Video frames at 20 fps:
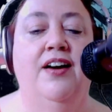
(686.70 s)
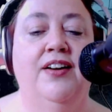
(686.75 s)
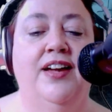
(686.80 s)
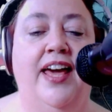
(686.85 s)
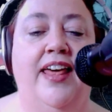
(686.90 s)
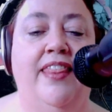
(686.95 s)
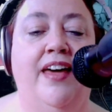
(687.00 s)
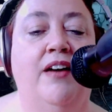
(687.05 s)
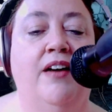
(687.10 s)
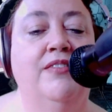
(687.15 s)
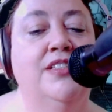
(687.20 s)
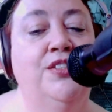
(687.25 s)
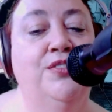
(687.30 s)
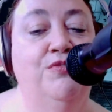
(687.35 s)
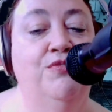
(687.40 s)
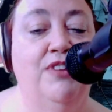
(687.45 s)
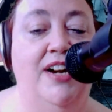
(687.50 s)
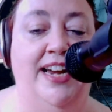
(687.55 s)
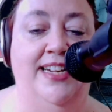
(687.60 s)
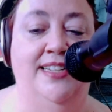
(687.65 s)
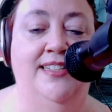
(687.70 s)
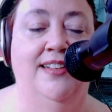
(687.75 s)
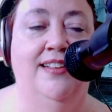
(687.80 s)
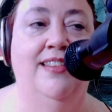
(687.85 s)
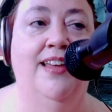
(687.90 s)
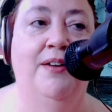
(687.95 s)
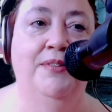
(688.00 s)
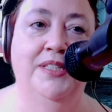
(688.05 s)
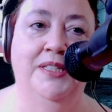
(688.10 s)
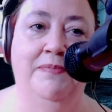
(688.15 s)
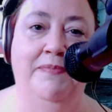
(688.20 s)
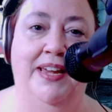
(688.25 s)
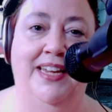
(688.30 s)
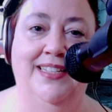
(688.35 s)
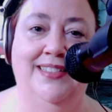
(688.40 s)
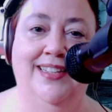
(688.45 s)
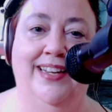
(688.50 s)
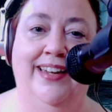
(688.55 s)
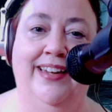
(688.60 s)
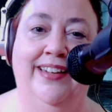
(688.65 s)
okay, that was great. That was
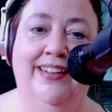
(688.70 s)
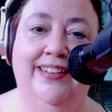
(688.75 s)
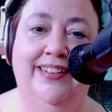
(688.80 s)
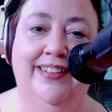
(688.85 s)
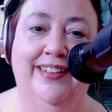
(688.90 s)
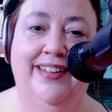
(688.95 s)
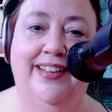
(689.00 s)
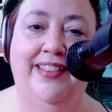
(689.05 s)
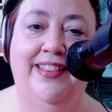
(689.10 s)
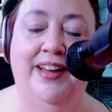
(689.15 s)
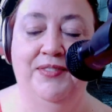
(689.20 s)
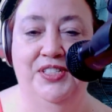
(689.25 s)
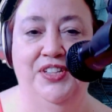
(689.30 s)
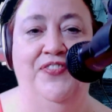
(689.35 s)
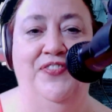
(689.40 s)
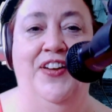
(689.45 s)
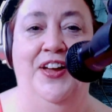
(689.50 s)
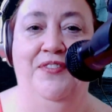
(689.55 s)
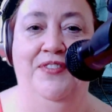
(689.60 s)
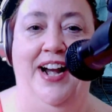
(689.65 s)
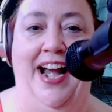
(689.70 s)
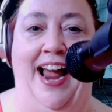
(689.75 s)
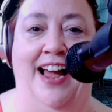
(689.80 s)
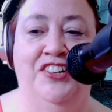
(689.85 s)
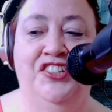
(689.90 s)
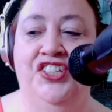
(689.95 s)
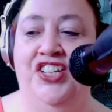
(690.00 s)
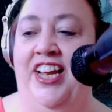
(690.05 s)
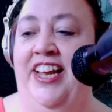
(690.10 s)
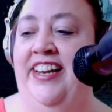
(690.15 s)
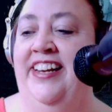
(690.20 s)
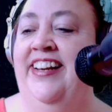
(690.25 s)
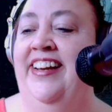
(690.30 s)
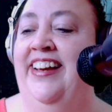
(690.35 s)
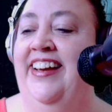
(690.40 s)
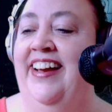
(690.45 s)
amazing. That was a fun reaction.